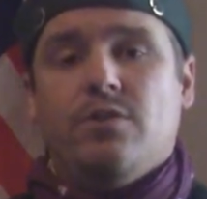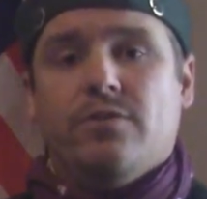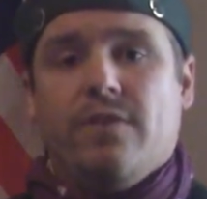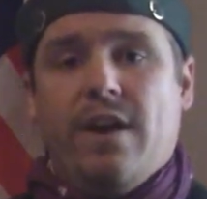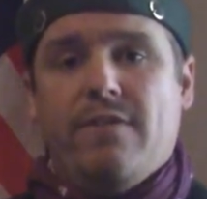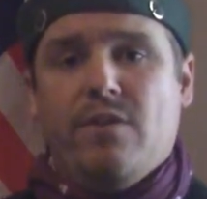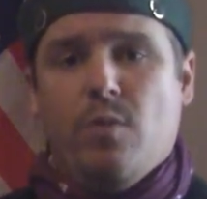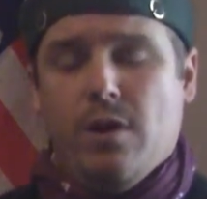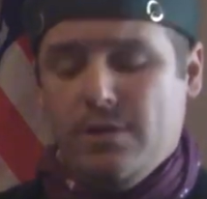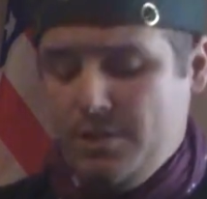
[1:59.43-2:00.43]
surviving
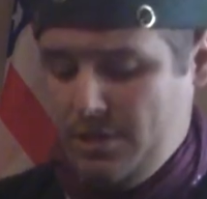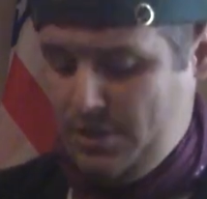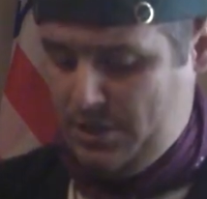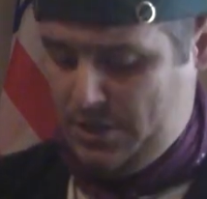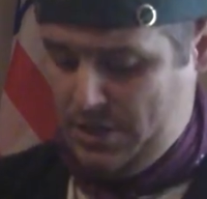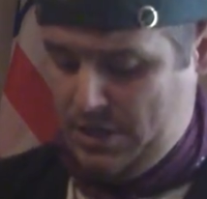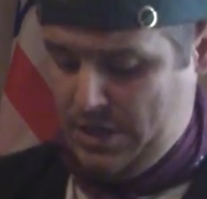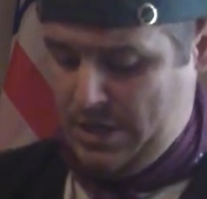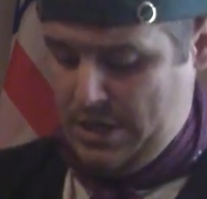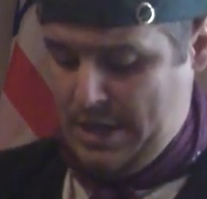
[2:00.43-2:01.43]
ones,
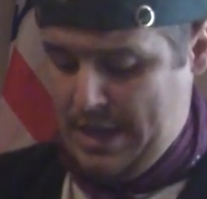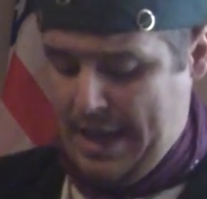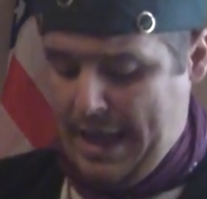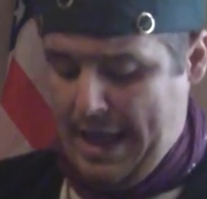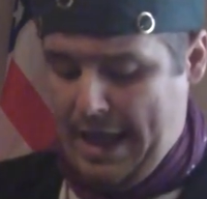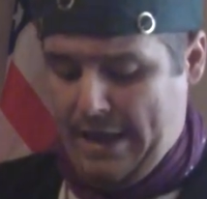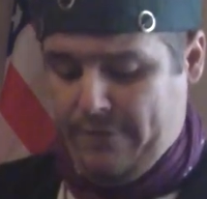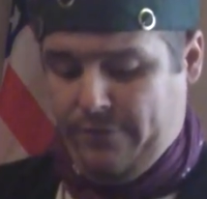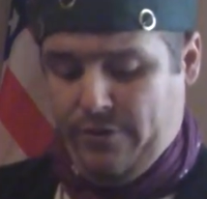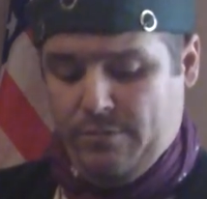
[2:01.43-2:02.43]

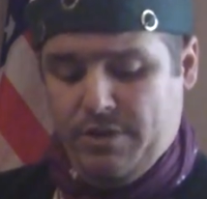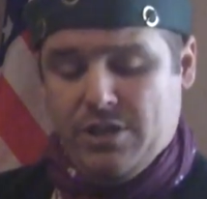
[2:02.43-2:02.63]
and from